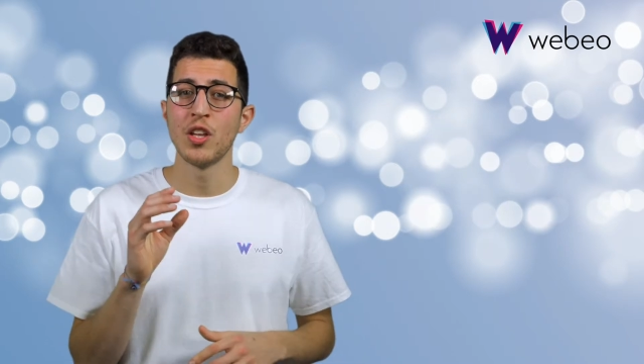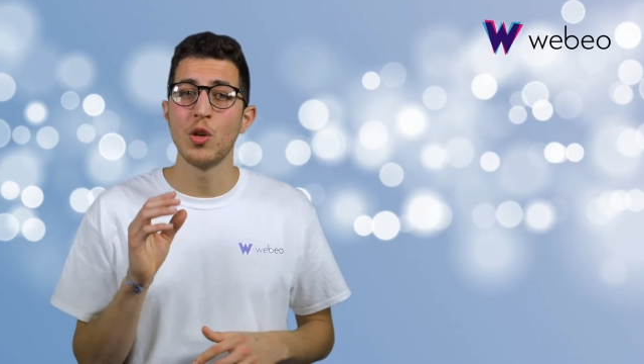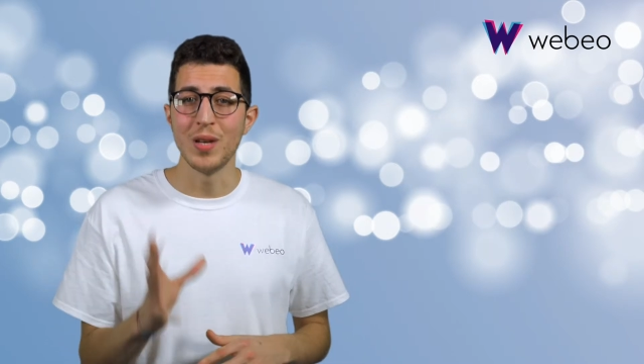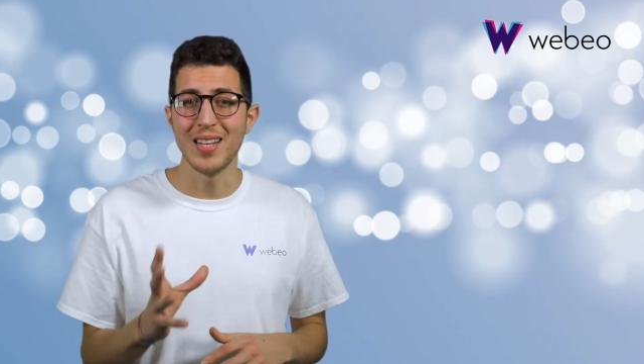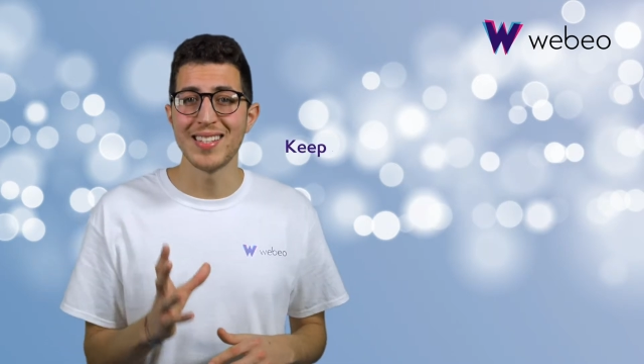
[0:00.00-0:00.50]

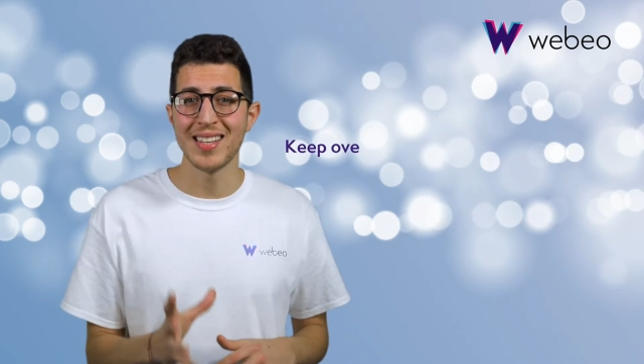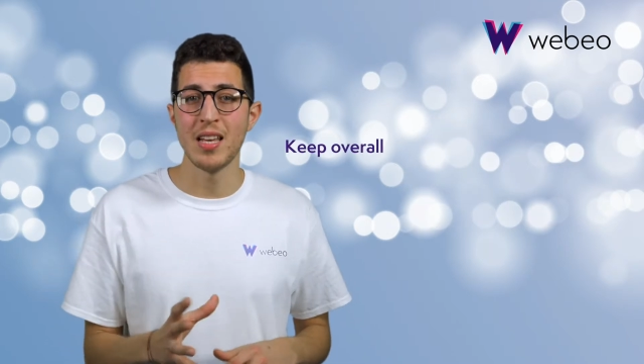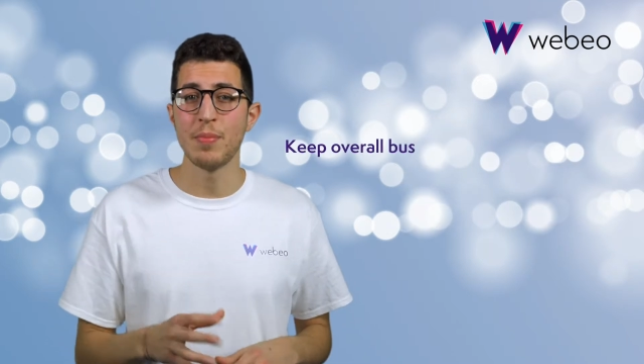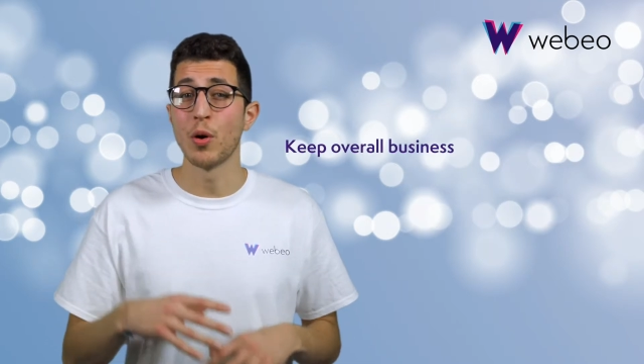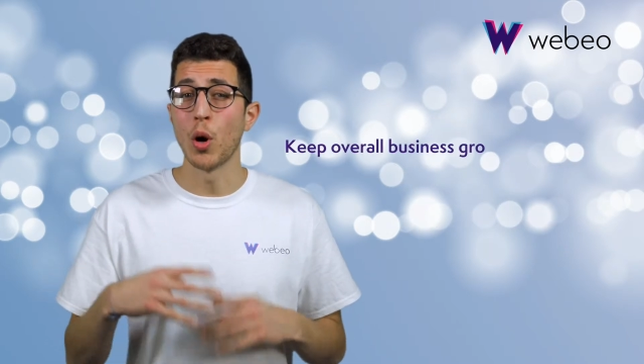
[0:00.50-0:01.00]
You need to
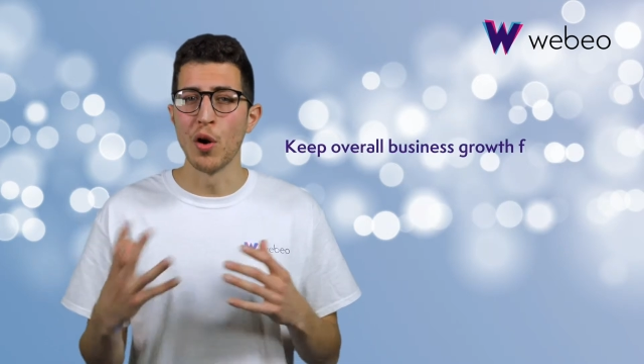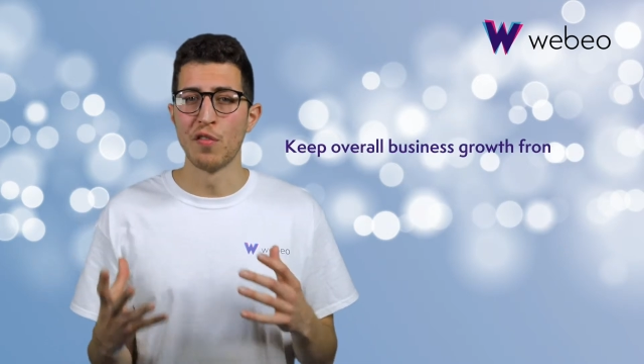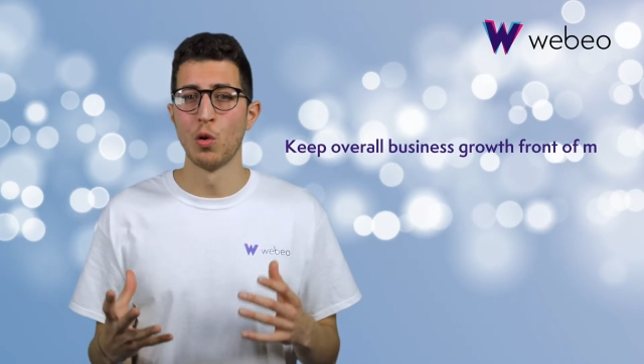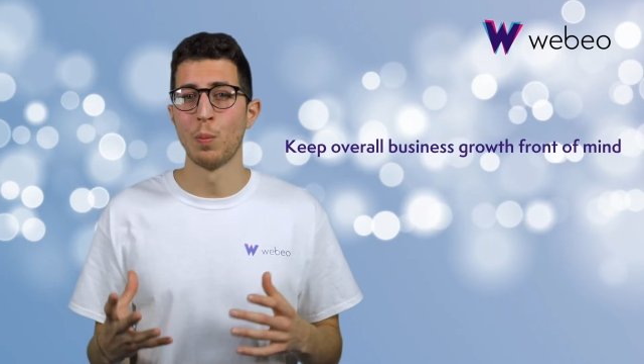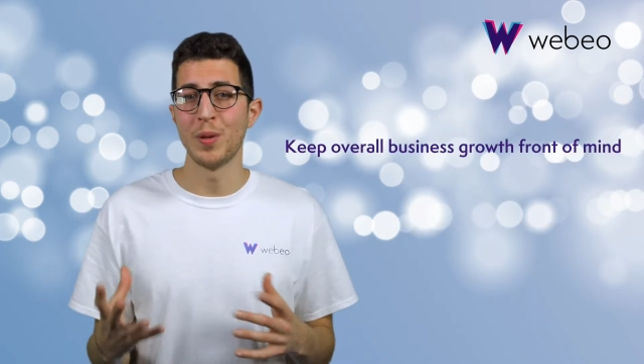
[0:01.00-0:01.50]
keep your
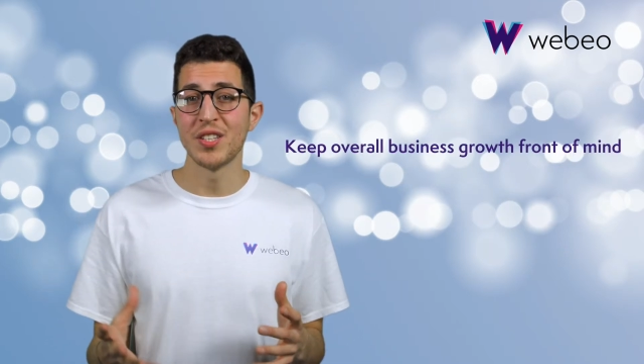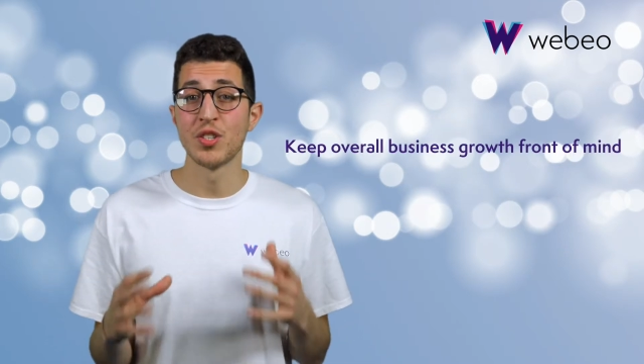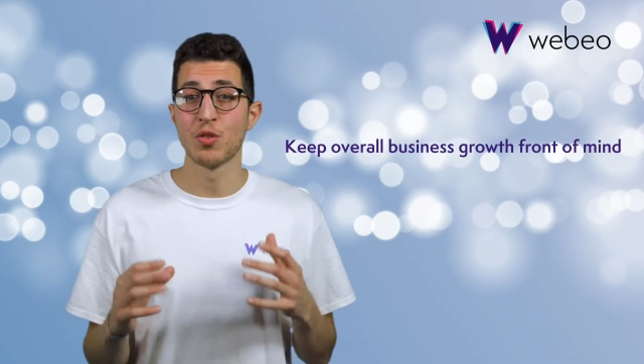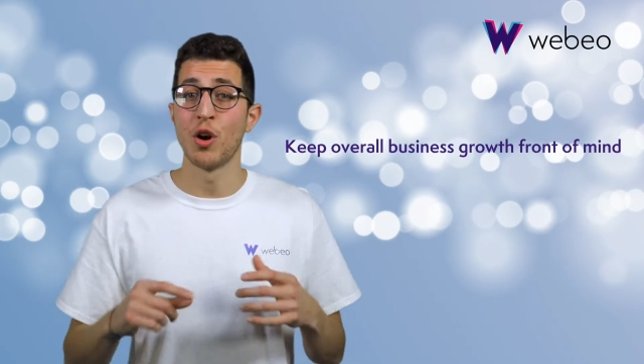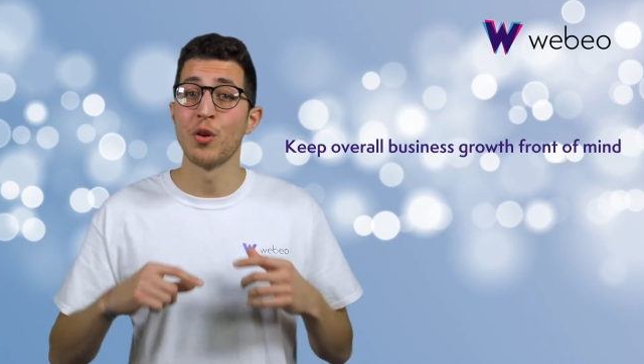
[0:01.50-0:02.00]
overall
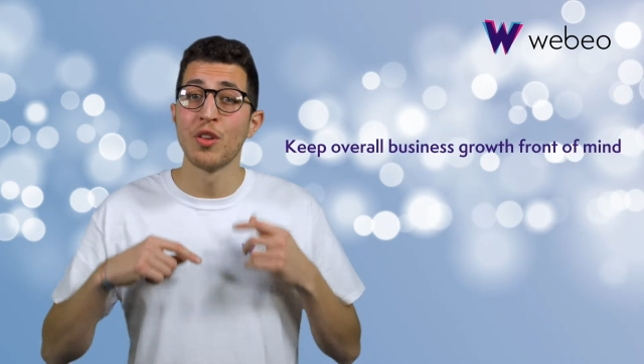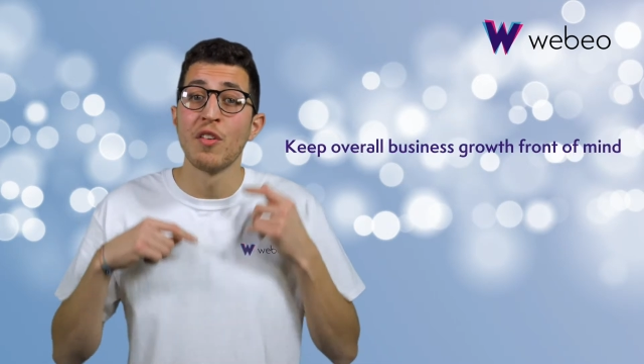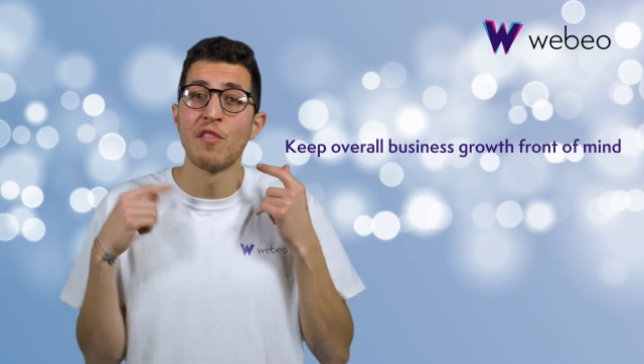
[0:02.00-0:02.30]
business growth